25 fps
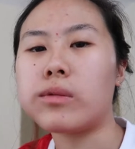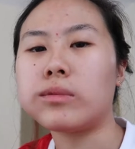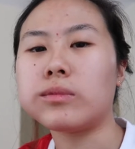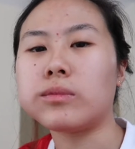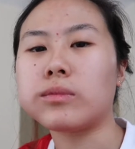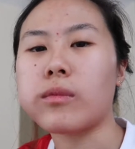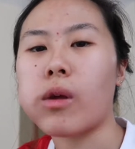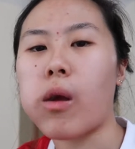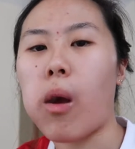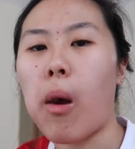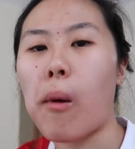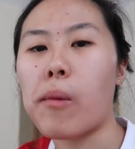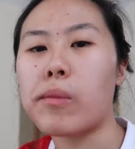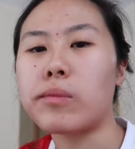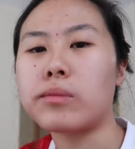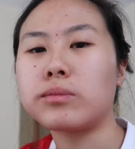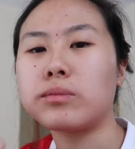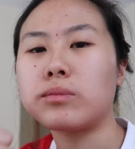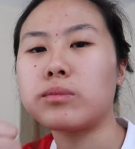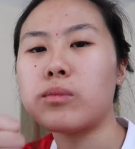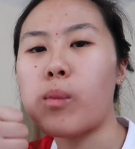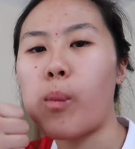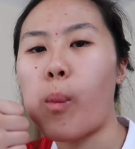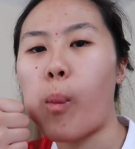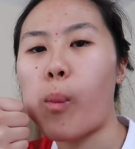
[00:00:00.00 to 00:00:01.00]
this one is
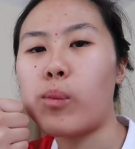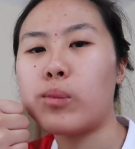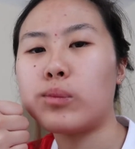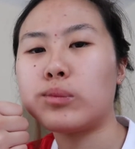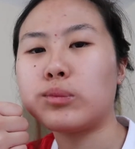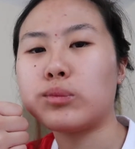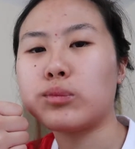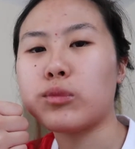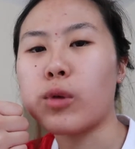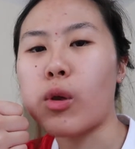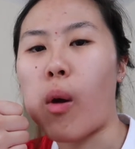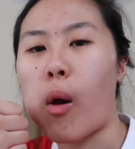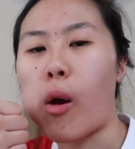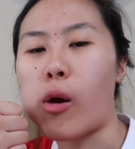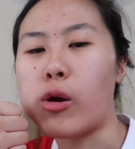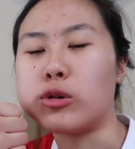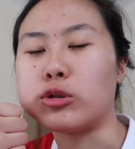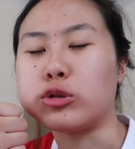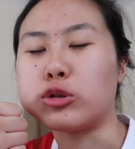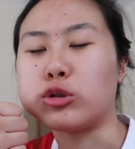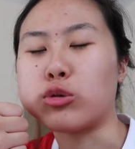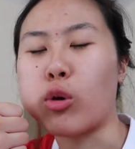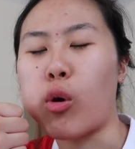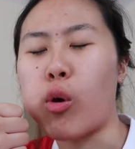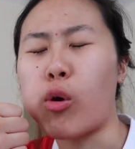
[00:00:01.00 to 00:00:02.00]
medium.
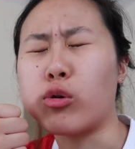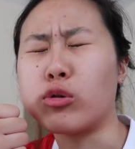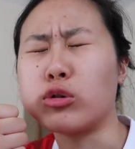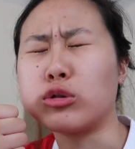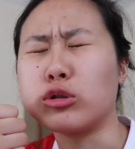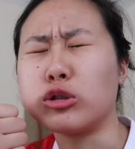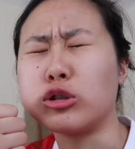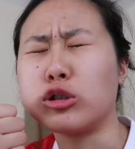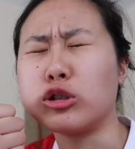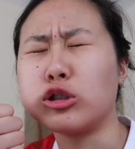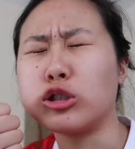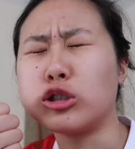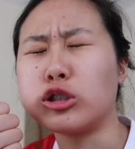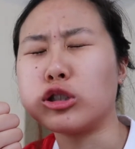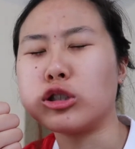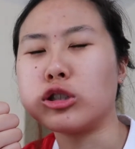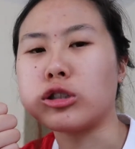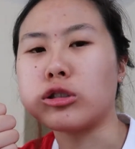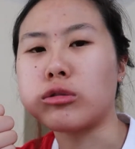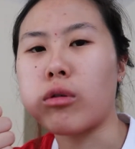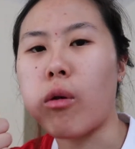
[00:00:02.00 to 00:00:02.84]
It's so good.